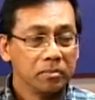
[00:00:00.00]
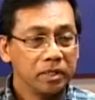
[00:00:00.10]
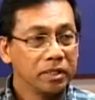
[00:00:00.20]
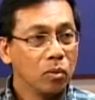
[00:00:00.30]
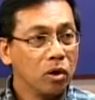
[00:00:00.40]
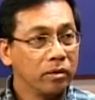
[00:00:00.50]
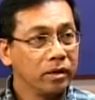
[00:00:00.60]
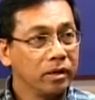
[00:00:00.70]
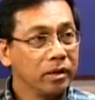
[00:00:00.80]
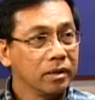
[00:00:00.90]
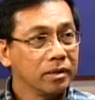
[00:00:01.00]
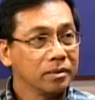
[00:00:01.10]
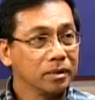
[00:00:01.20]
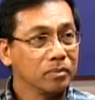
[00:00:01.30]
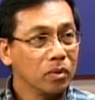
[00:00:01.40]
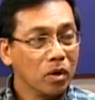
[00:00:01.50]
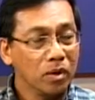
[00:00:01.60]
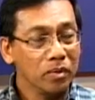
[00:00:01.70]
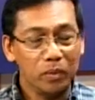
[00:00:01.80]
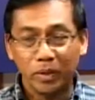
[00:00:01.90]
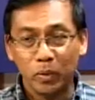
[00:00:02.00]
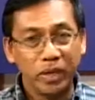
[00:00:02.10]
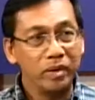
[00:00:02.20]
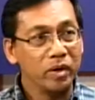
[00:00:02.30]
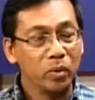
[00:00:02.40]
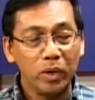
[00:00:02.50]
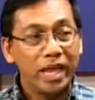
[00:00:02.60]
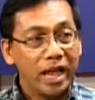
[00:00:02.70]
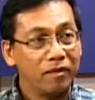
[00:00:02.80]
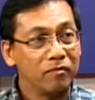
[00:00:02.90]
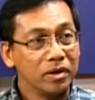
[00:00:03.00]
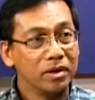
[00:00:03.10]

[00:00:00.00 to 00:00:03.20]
But the worry that all we have